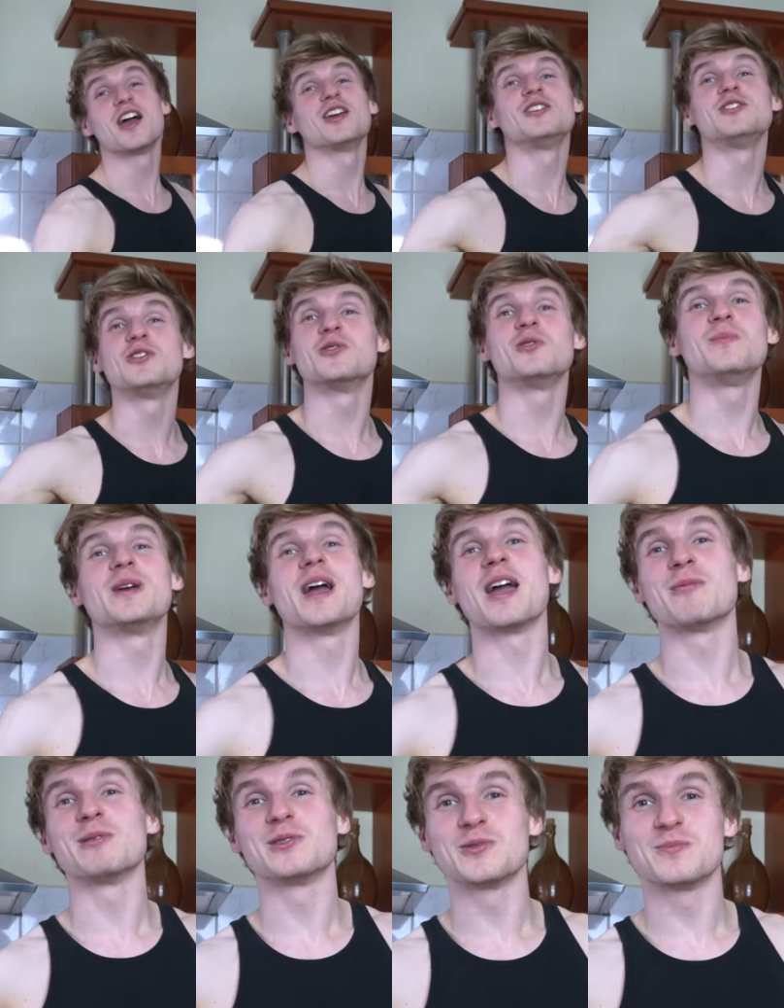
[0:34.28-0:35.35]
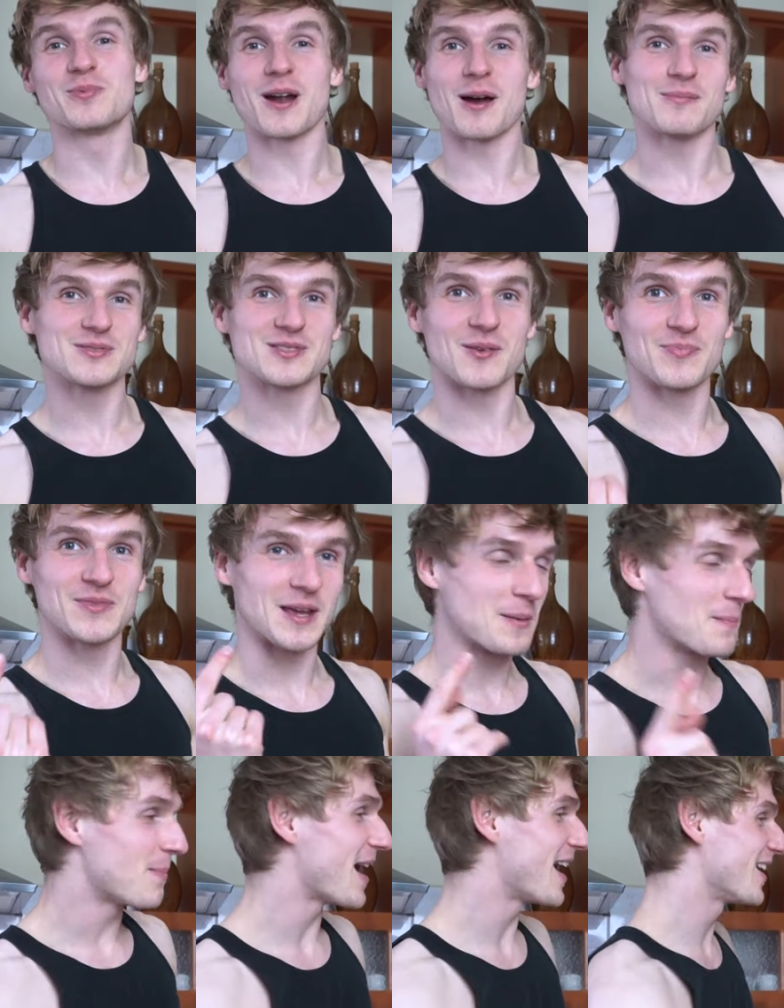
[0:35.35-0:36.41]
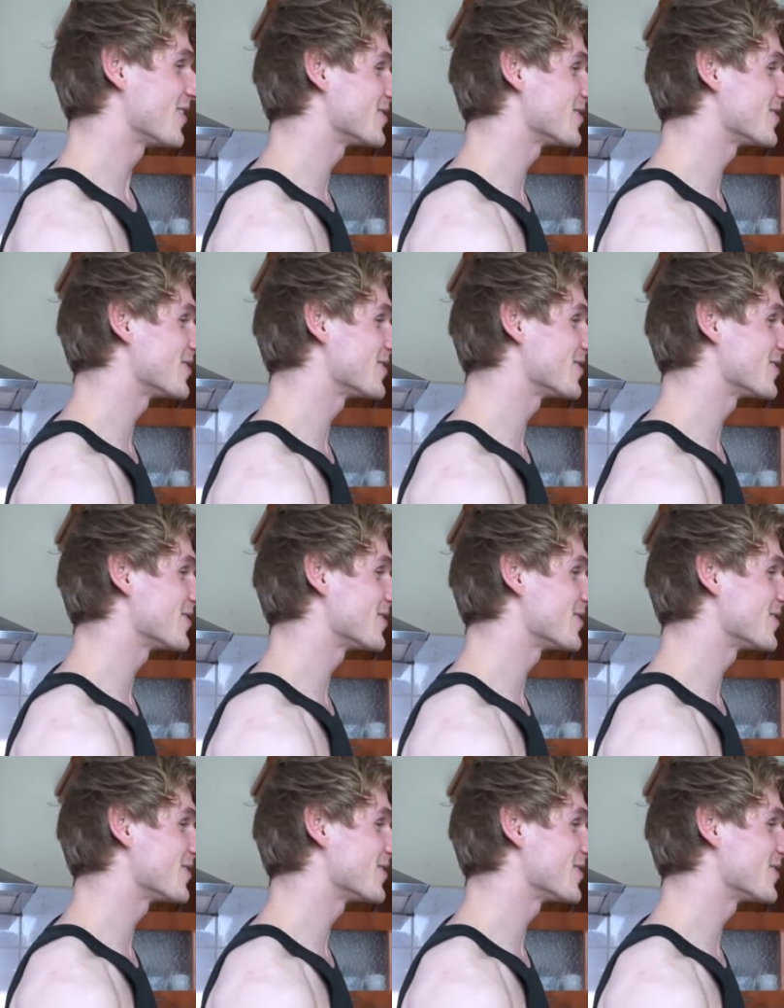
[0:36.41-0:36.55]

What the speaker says: you'll be able to prep something by